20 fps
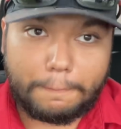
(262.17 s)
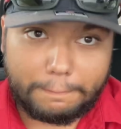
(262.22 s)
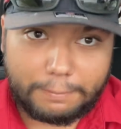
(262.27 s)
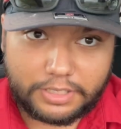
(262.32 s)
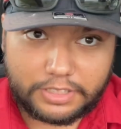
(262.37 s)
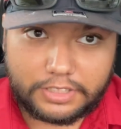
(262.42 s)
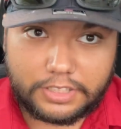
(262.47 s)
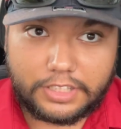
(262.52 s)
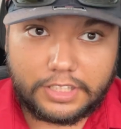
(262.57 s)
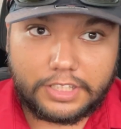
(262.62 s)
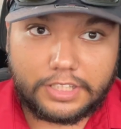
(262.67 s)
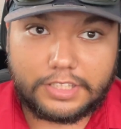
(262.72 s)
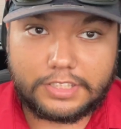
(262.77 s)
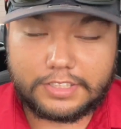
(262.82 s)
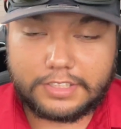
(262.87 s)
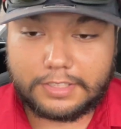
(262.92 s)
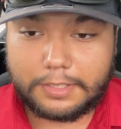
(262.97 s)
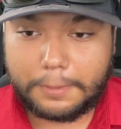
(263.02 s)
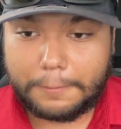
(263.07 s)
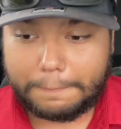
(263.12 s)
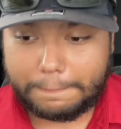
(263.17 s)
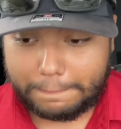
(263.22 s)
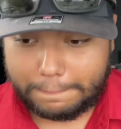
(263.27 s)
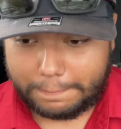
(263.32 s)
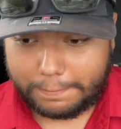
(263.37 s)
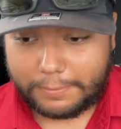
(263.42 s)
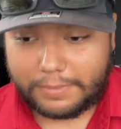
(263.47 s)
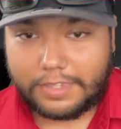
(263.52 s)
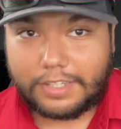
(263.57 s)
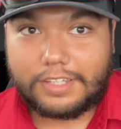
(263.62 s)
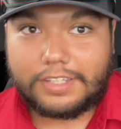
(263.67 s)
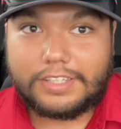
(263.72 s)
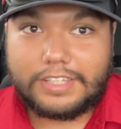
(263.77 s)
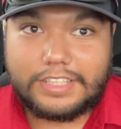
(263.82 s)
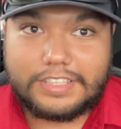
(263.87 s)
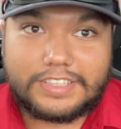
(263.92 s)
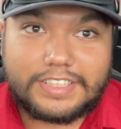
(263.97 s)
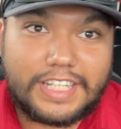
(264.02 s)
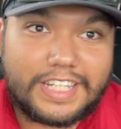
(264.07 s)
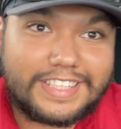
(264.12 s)
because
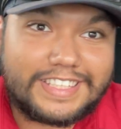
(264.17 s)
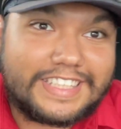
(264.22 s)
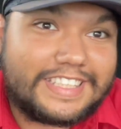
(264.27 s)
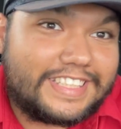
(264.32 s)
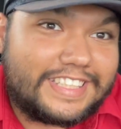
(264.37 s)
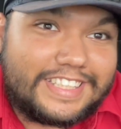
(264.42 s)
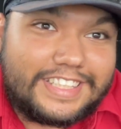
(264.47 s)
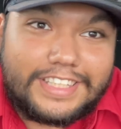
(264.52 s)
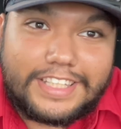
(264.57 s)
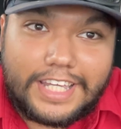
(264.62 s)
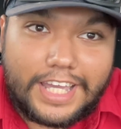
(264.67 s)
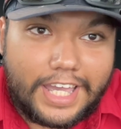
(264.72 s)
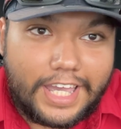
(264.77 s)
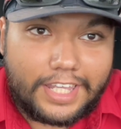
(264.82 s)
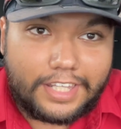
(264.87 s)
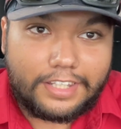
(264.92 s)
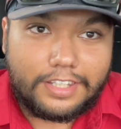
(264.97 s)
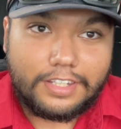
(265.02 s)
this test is not